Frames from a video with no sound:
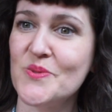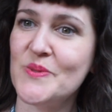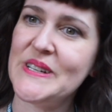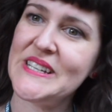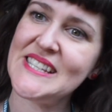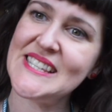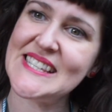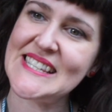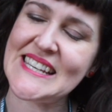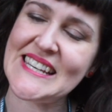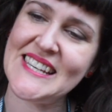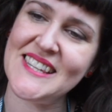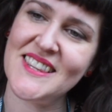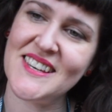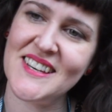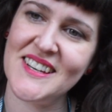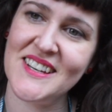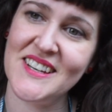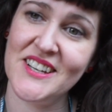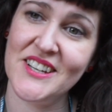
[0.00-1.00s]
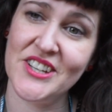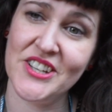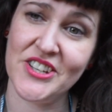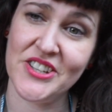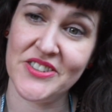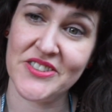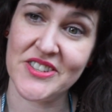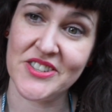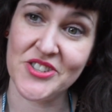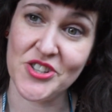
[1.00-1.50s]
We see
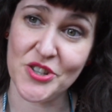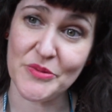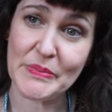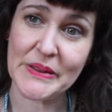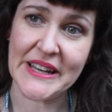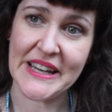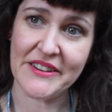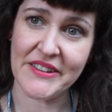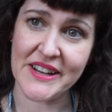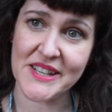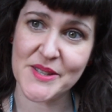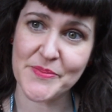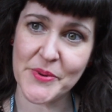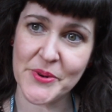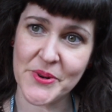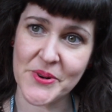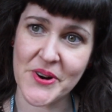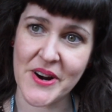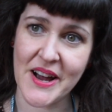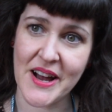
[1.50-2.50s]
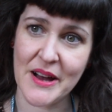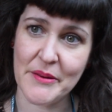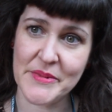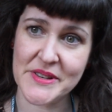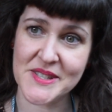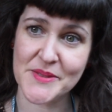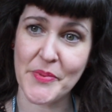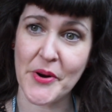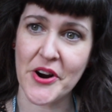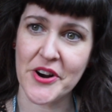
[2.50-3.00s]
the new Playwrights
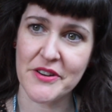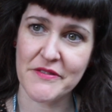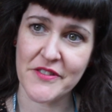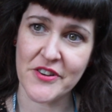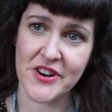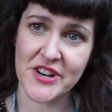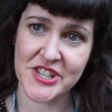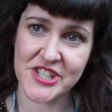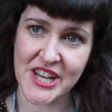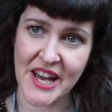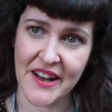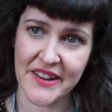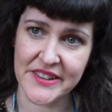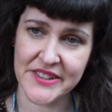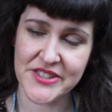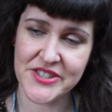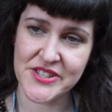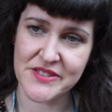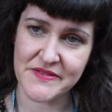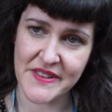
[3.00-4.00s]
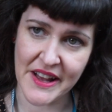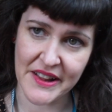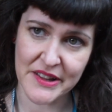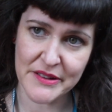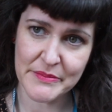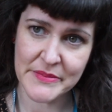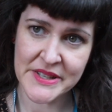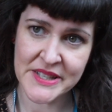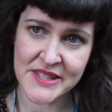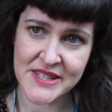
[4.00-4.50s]
programme as part of our talent
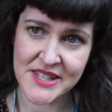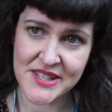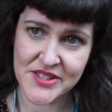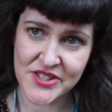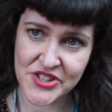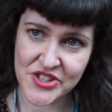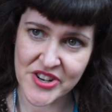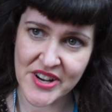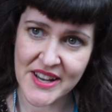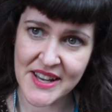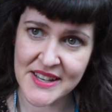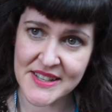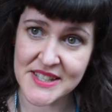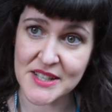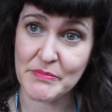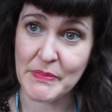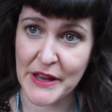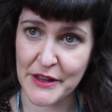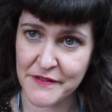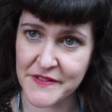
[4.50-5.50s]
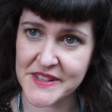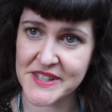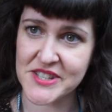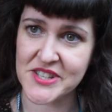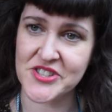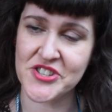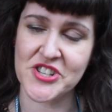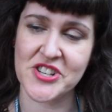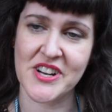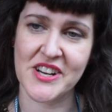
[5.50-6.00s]
development strand at
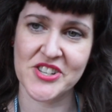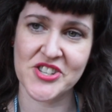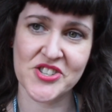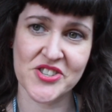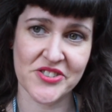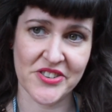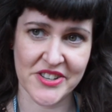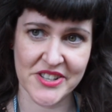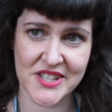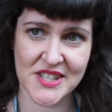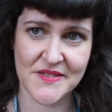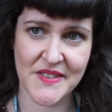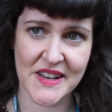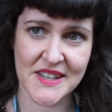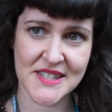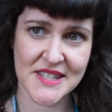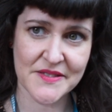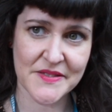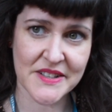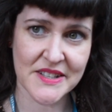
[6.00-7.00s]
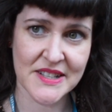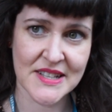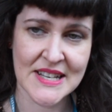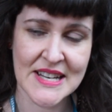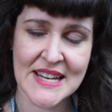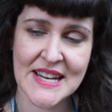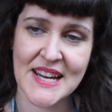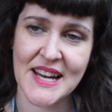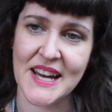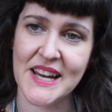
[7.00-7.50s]
Belfast International Arts Festival,
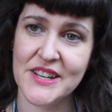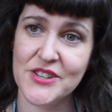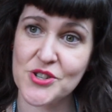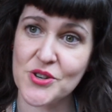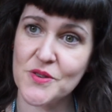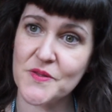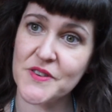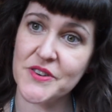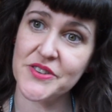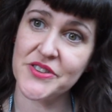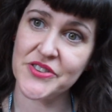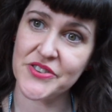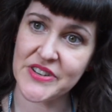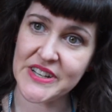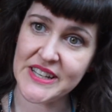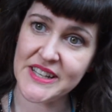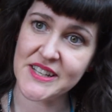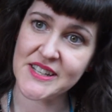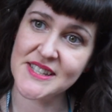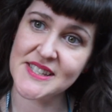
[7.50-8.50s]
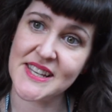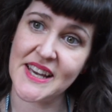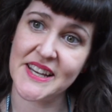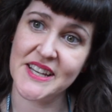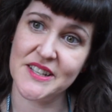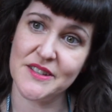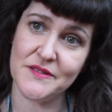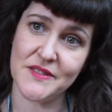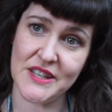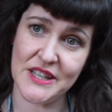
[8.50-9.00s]
and over three
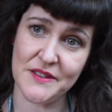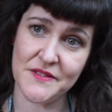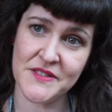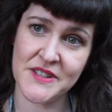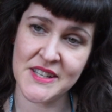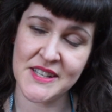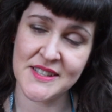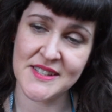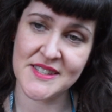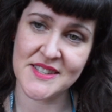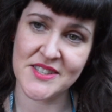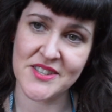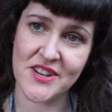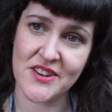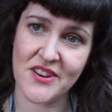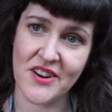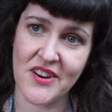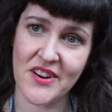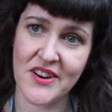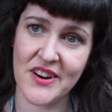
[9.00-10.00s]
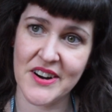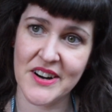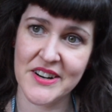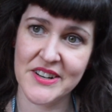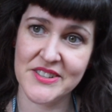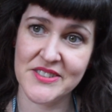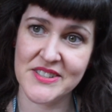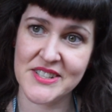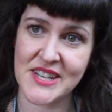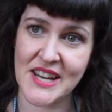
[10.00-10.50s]
consecutive evenings there
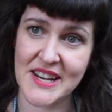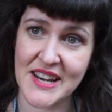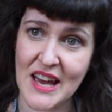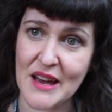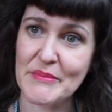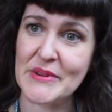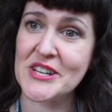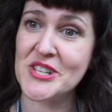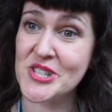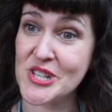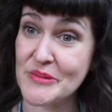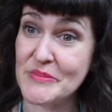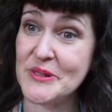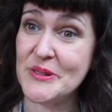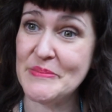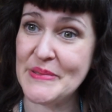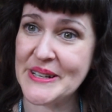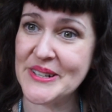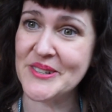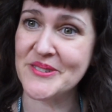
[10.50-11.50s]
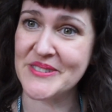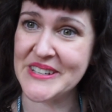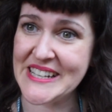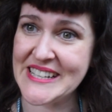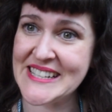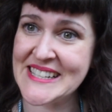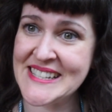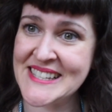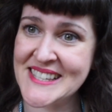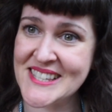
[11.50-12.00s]
are dynamic double bill
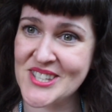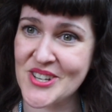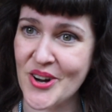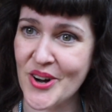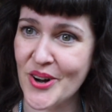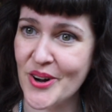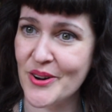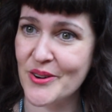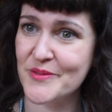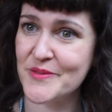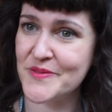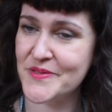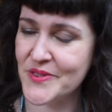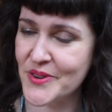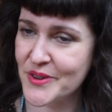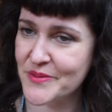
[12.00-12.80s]
readings of